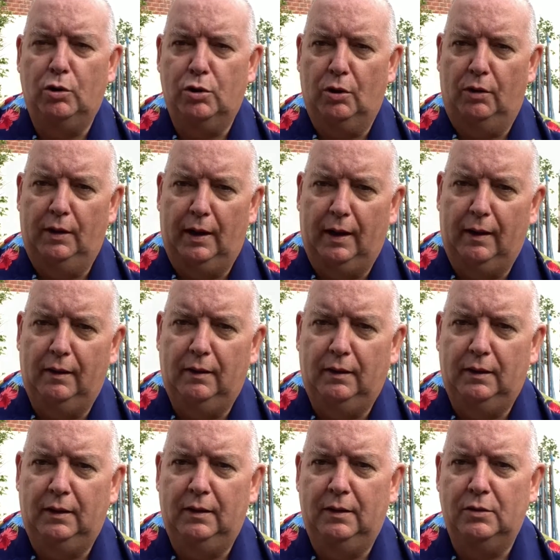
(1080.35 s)
on there,
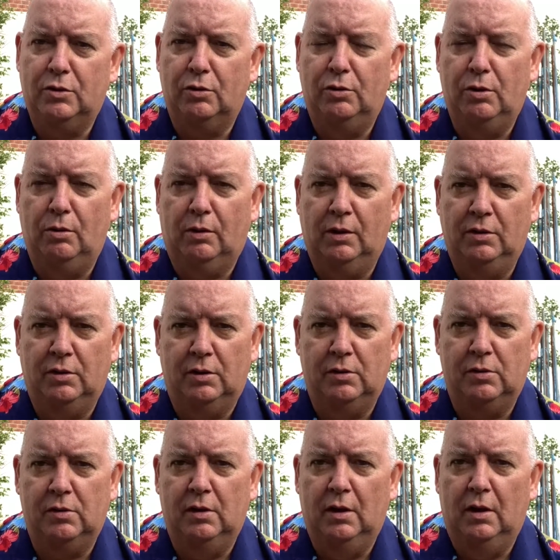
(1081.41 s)
so you can just
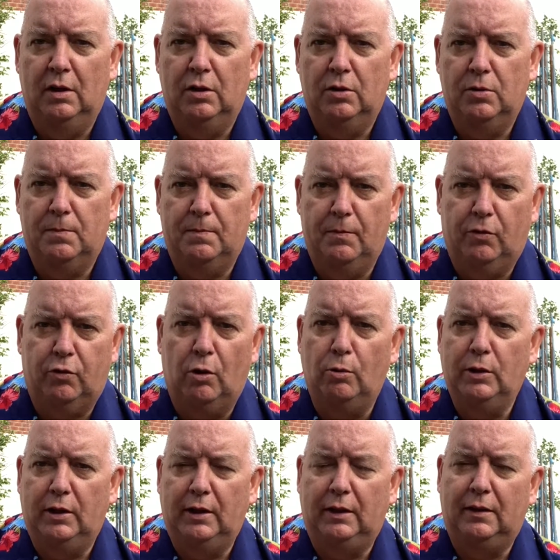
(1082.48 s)
throw your
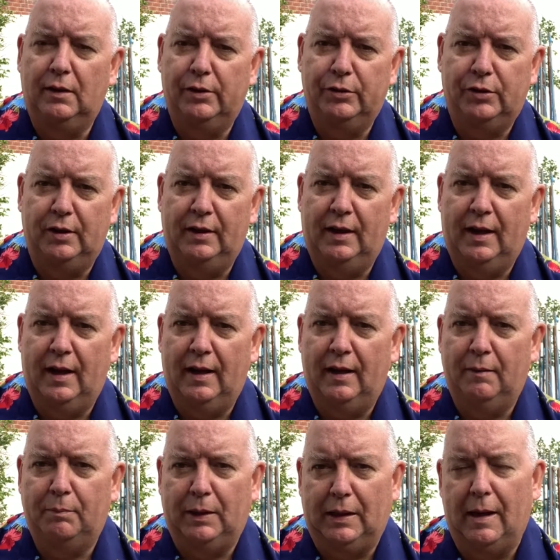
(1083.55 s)
details in there,
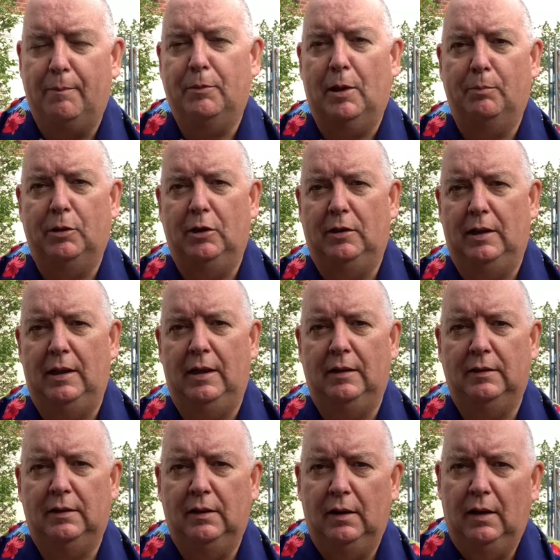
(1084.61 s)
be kept up to date,
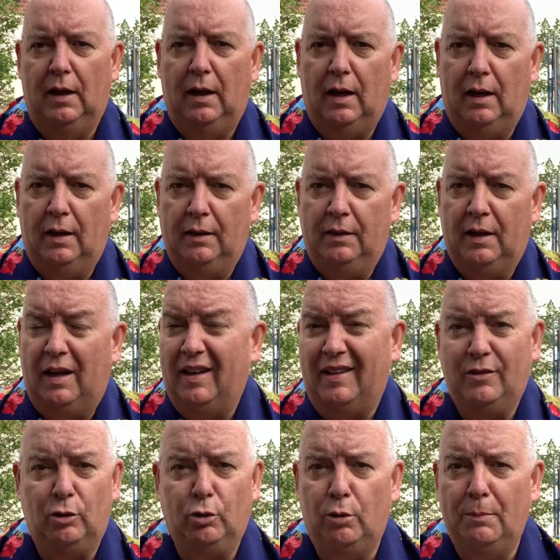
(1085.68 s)
and I'll add you
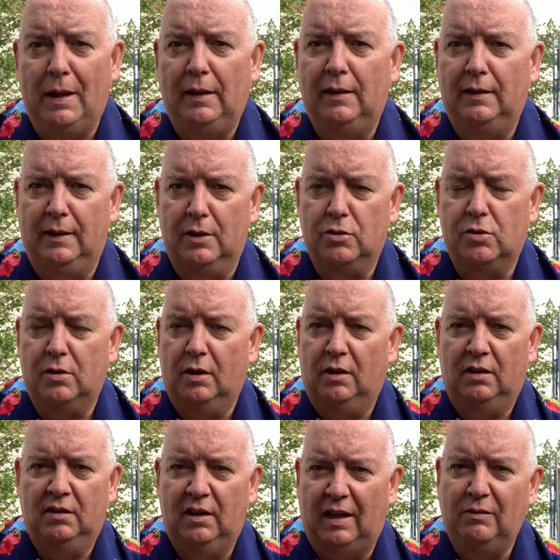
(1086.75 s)
to a mailing list.
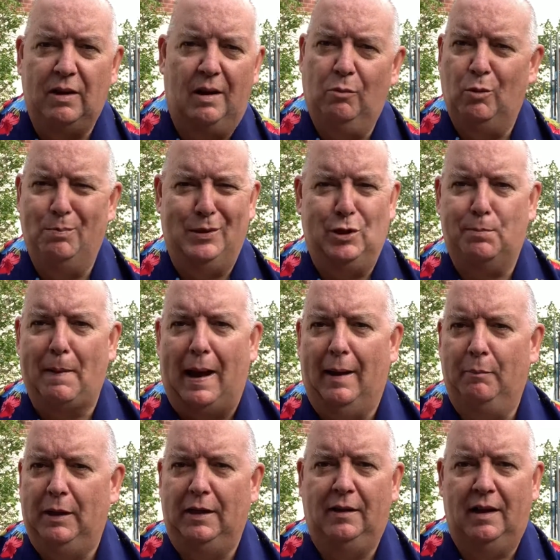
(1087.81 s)
And I won't be
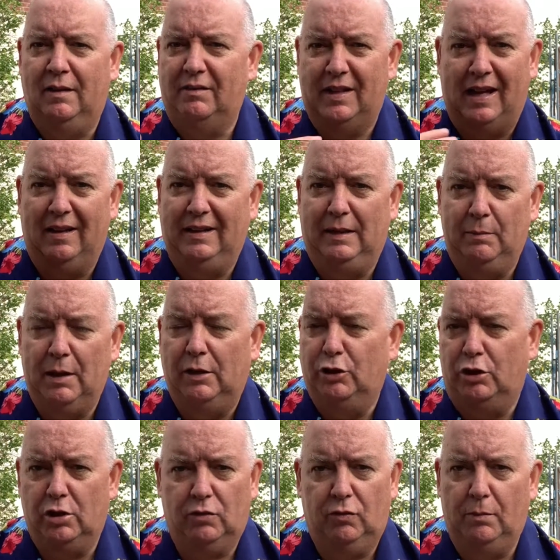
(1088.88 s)
spamming that email
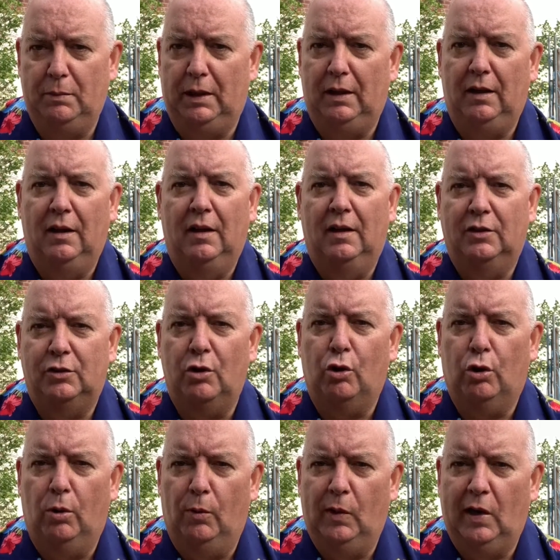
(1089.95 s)
just for me. It's not
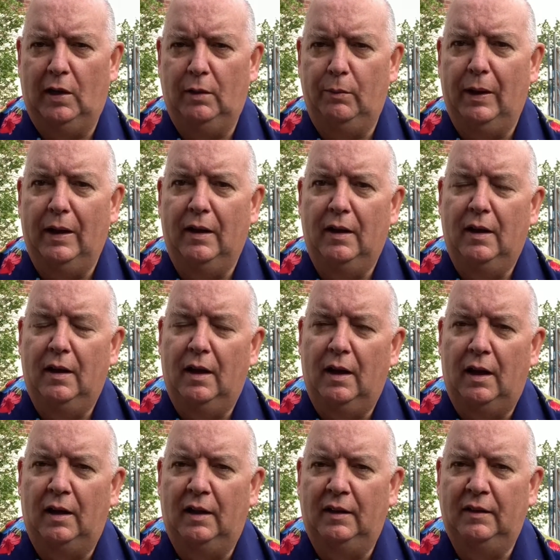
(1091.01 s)
going anywhere.
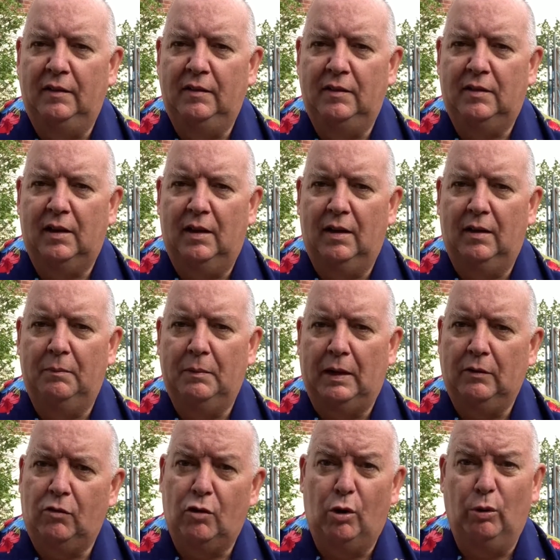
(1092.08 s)
And I can
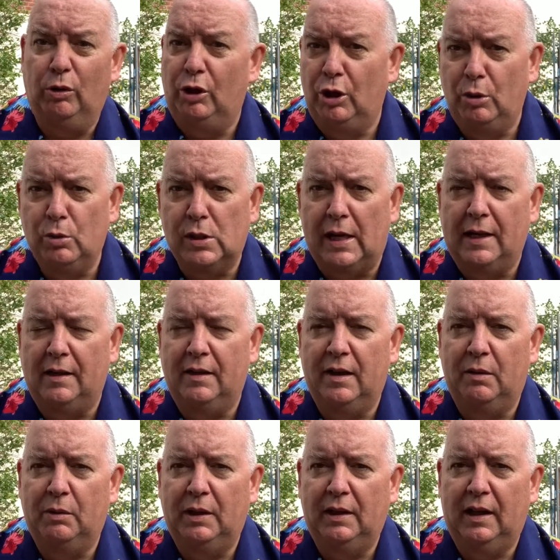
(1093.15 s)
throw out newsletter
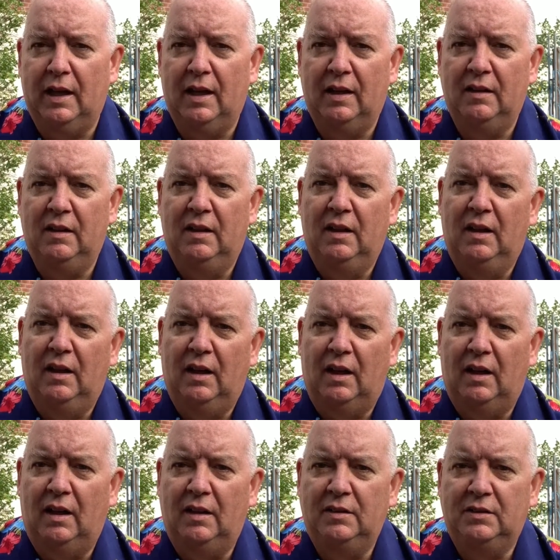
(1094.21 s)
now and again,
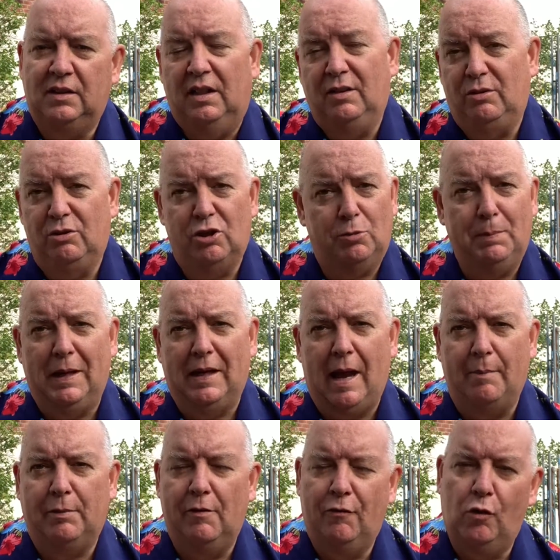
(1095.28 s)
and you'll just be
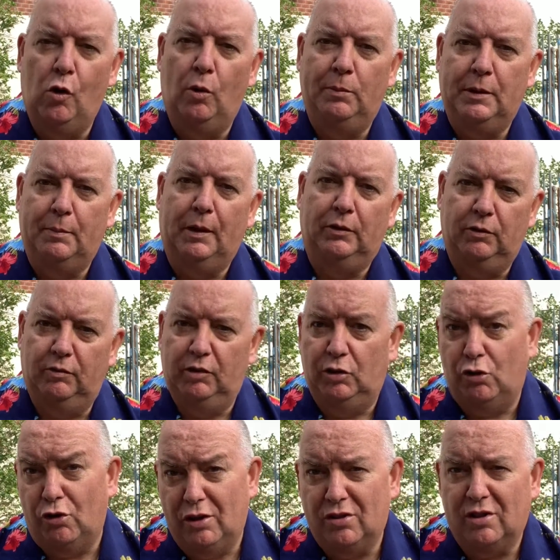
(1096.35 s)
kept informed about the
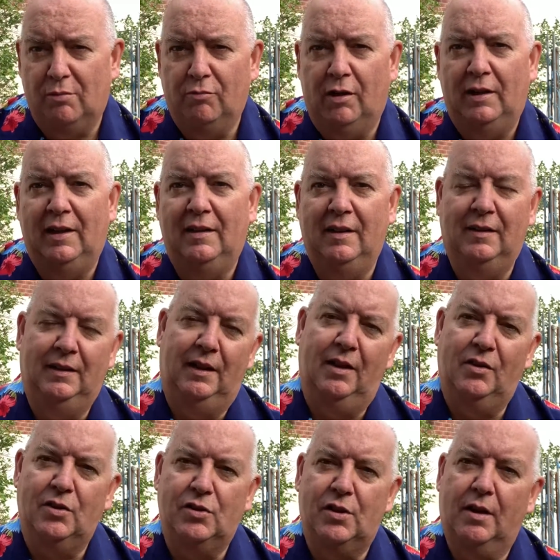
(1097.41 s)
retreats I'm running and the
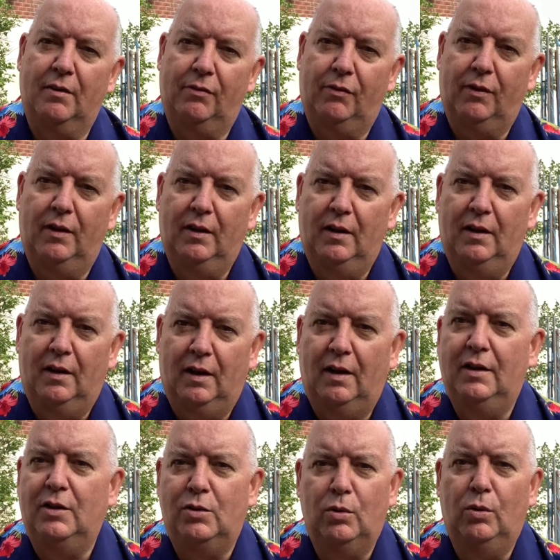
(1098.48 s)
other stuff. And
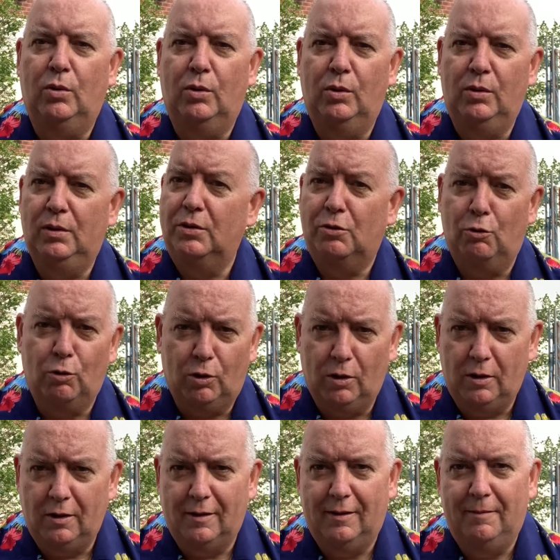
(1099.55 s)
it's all cool. It's all
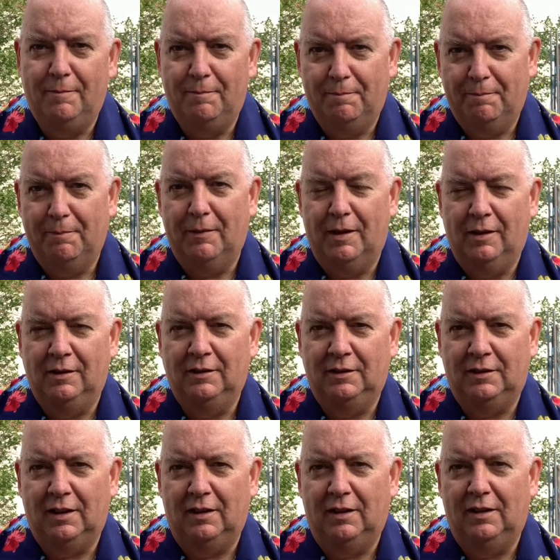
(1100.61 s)
good, and
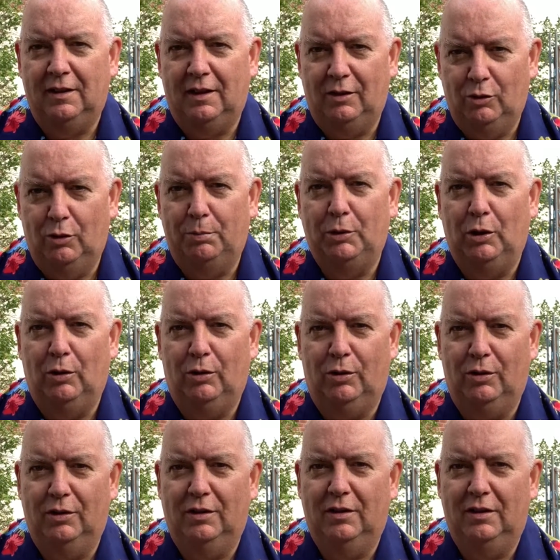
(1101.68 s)
I hope you're
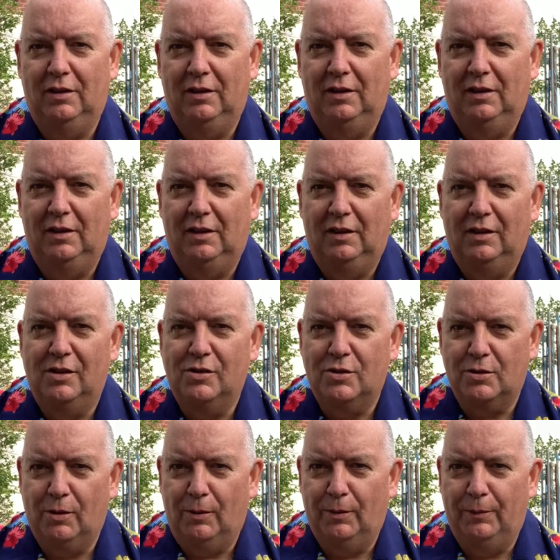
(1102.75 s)
good.
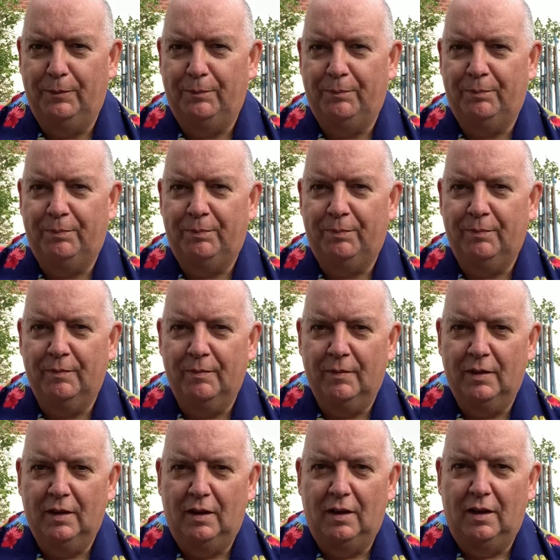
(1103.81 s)
So
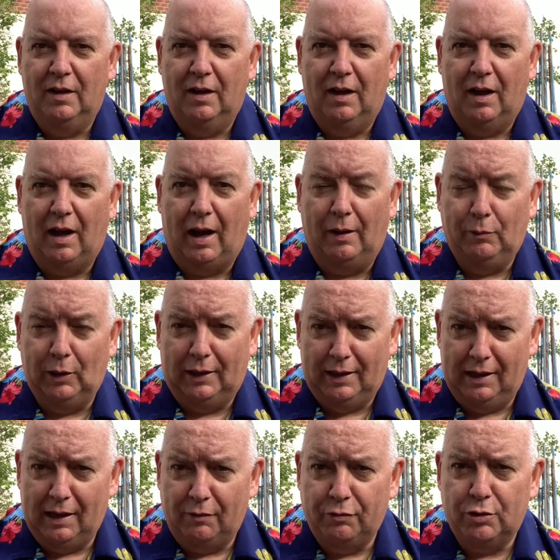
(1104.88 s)
I would
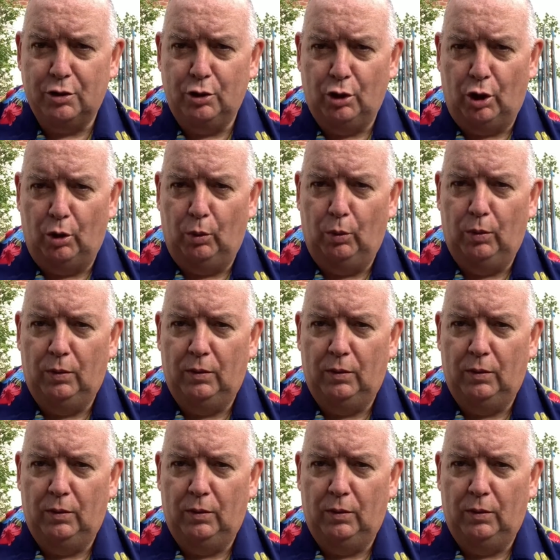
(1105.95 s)
love to know